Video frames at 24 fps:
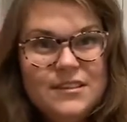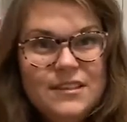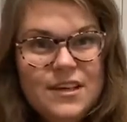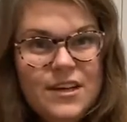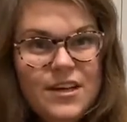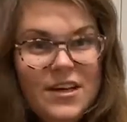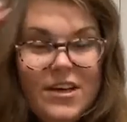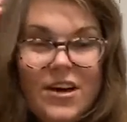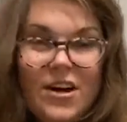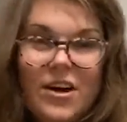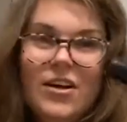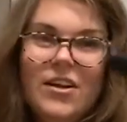
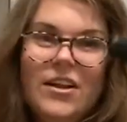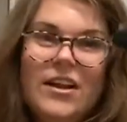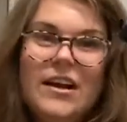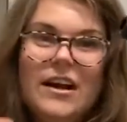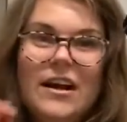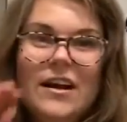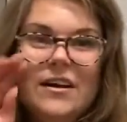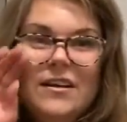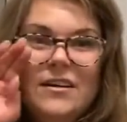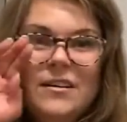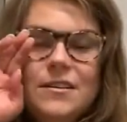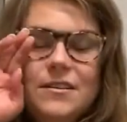curling
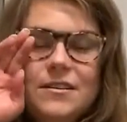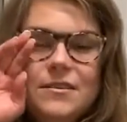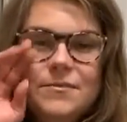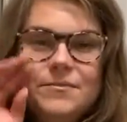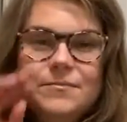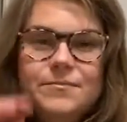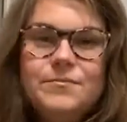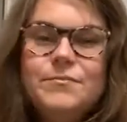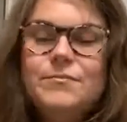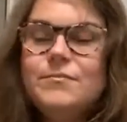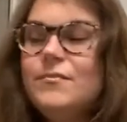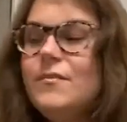iron.
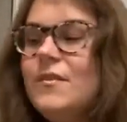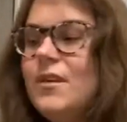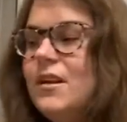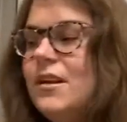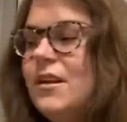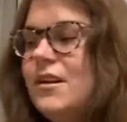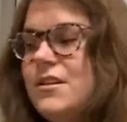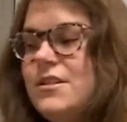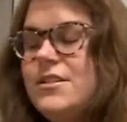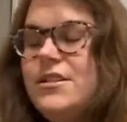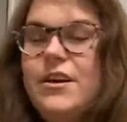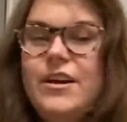
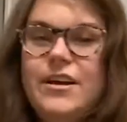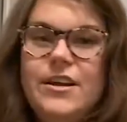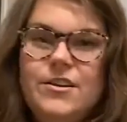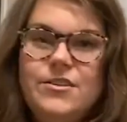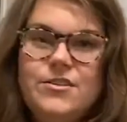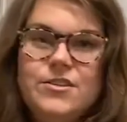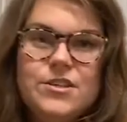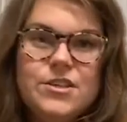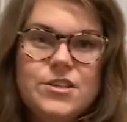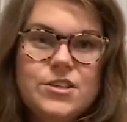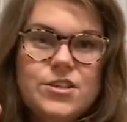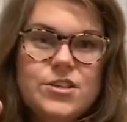So I use
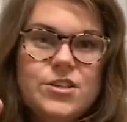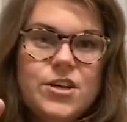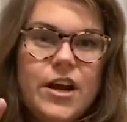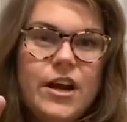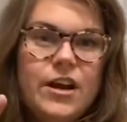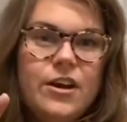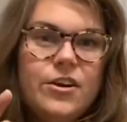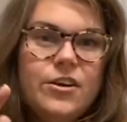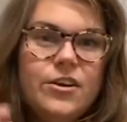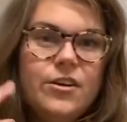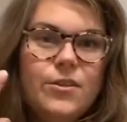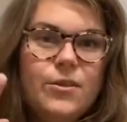the
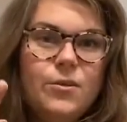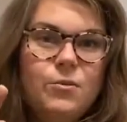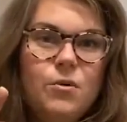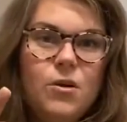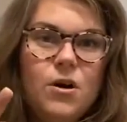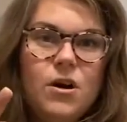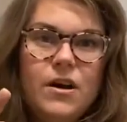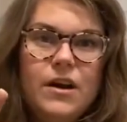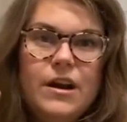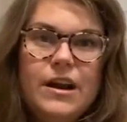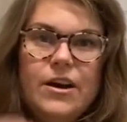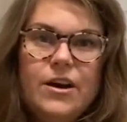straightener, the
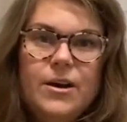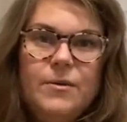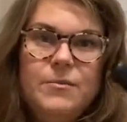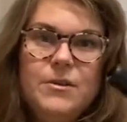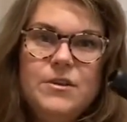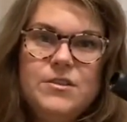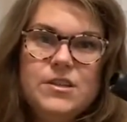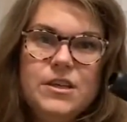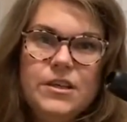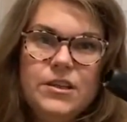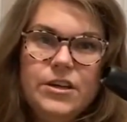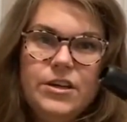wand, now I'm
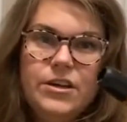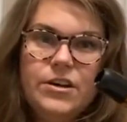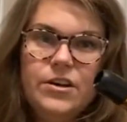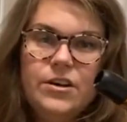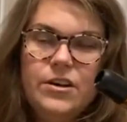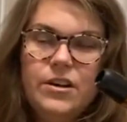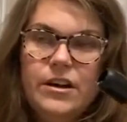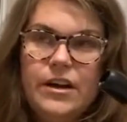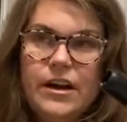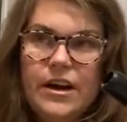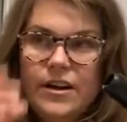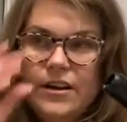using the curling
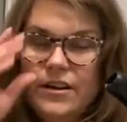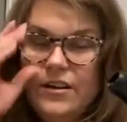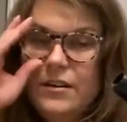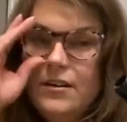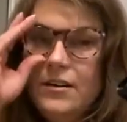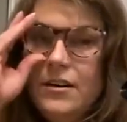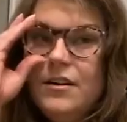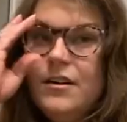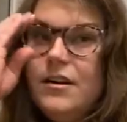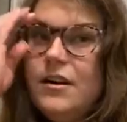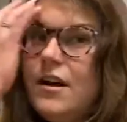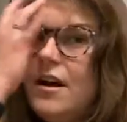iron.
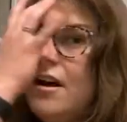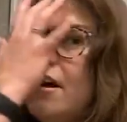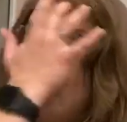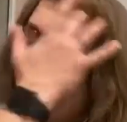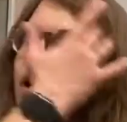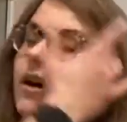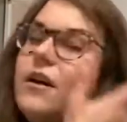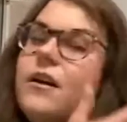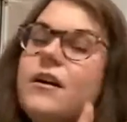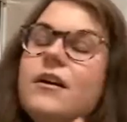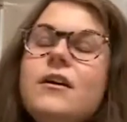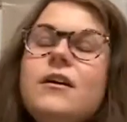
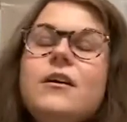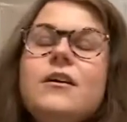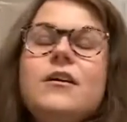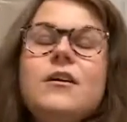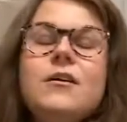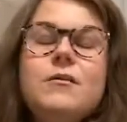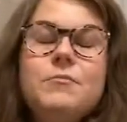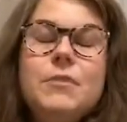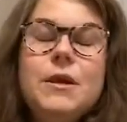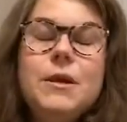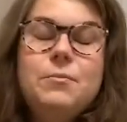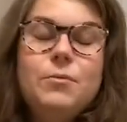
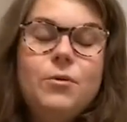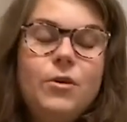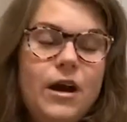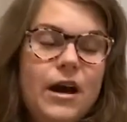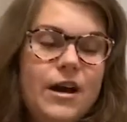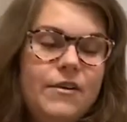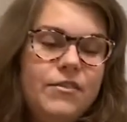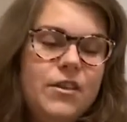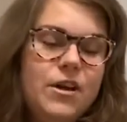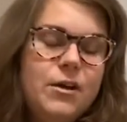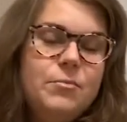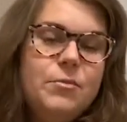People have
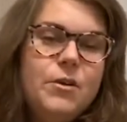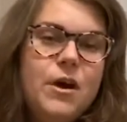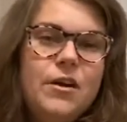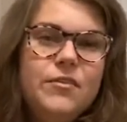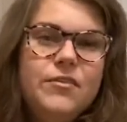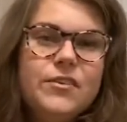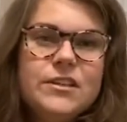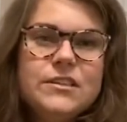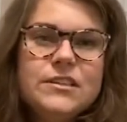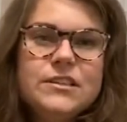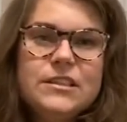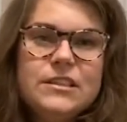their
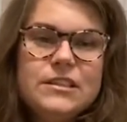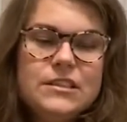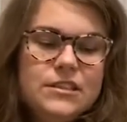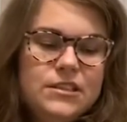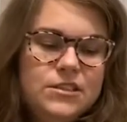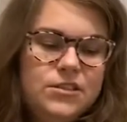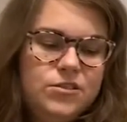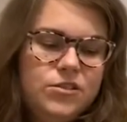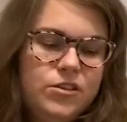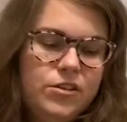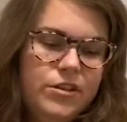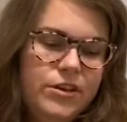preferences. It's
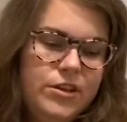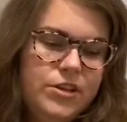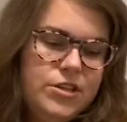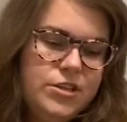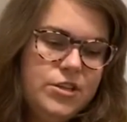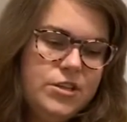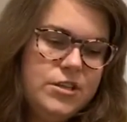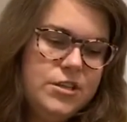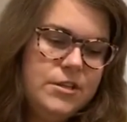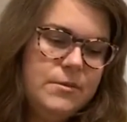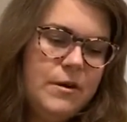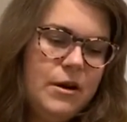really
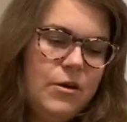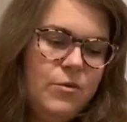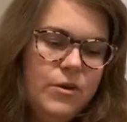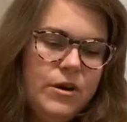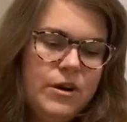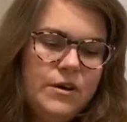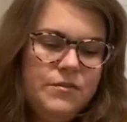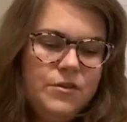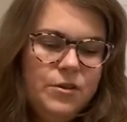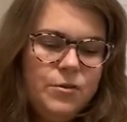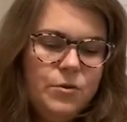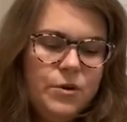just about
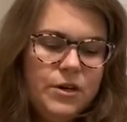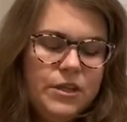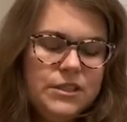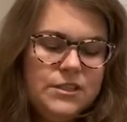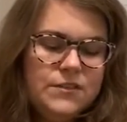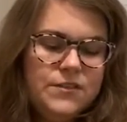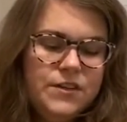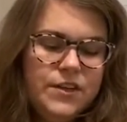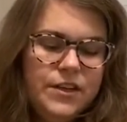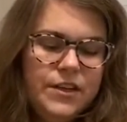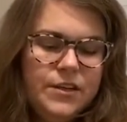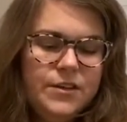whatever works for
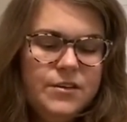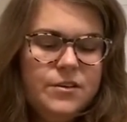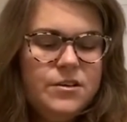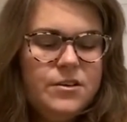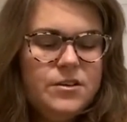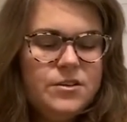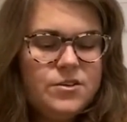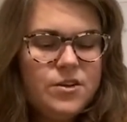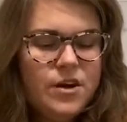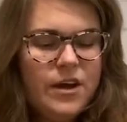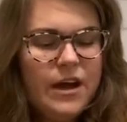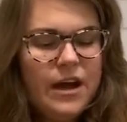you.
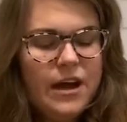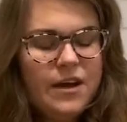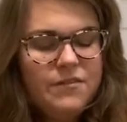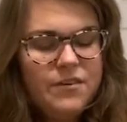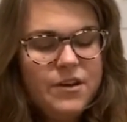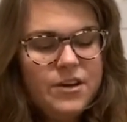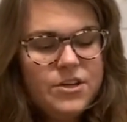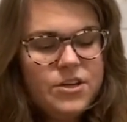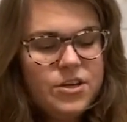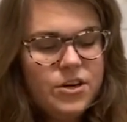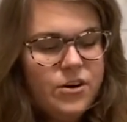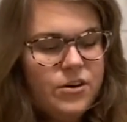So I have it
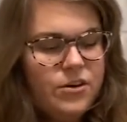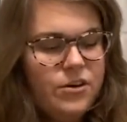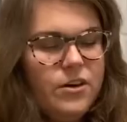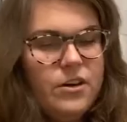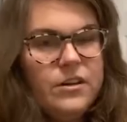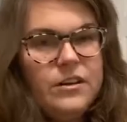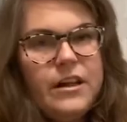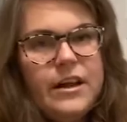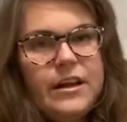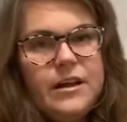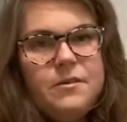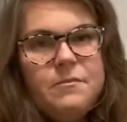turned on
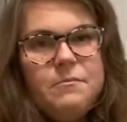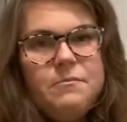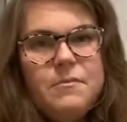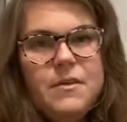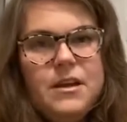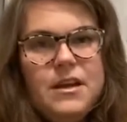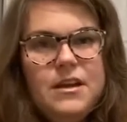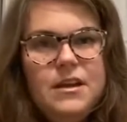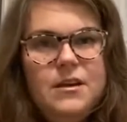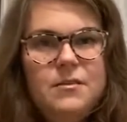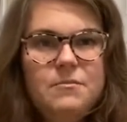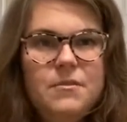like
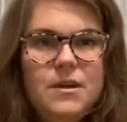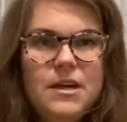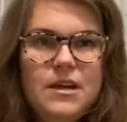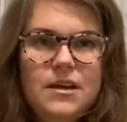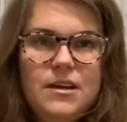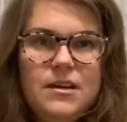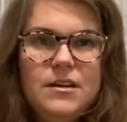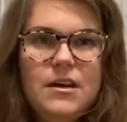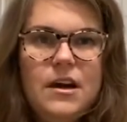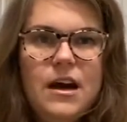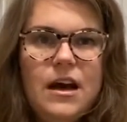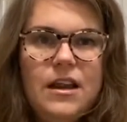medium heat.
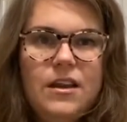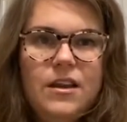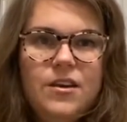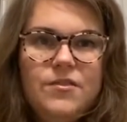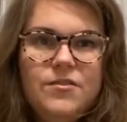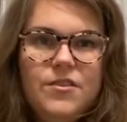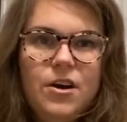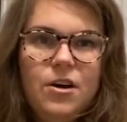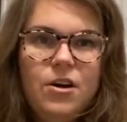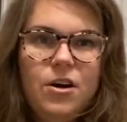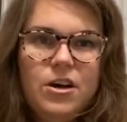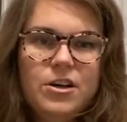I love the
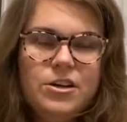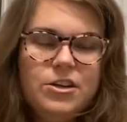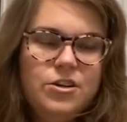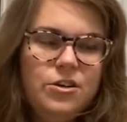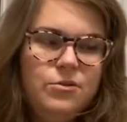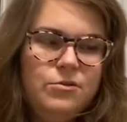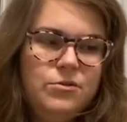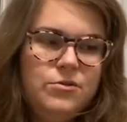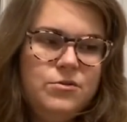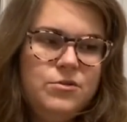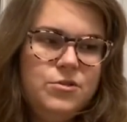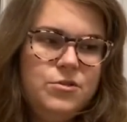
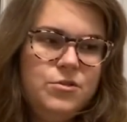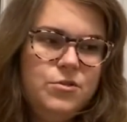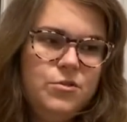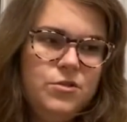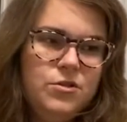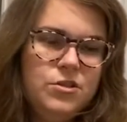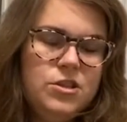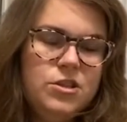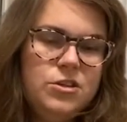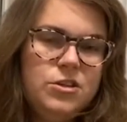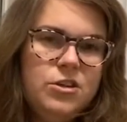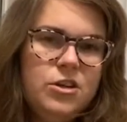Hot Tools
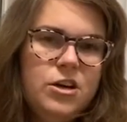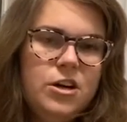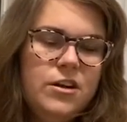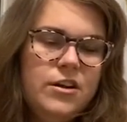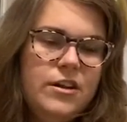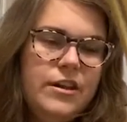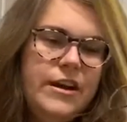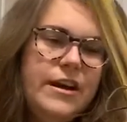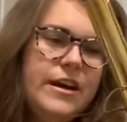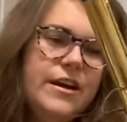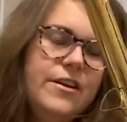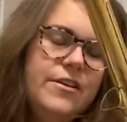curling
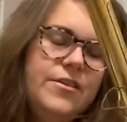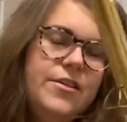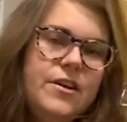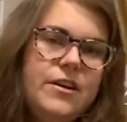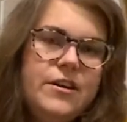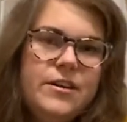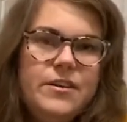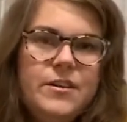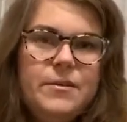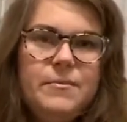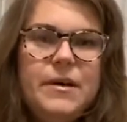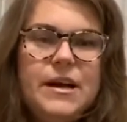iron. They're
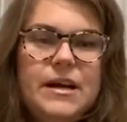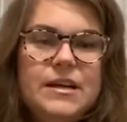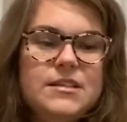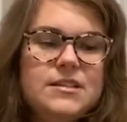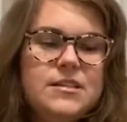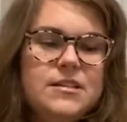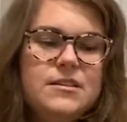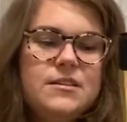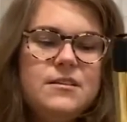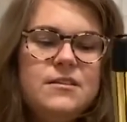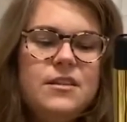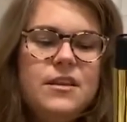the best.
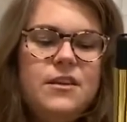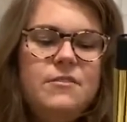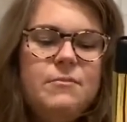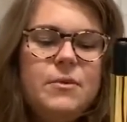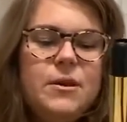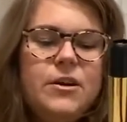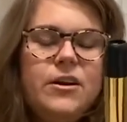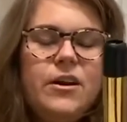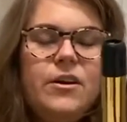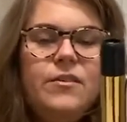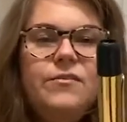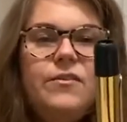They've been
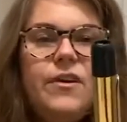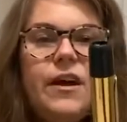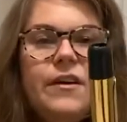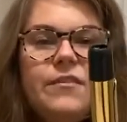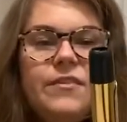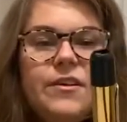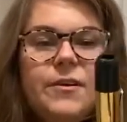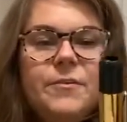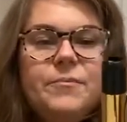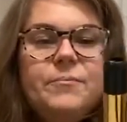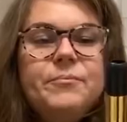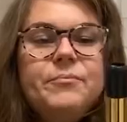around
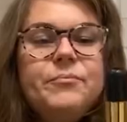forever.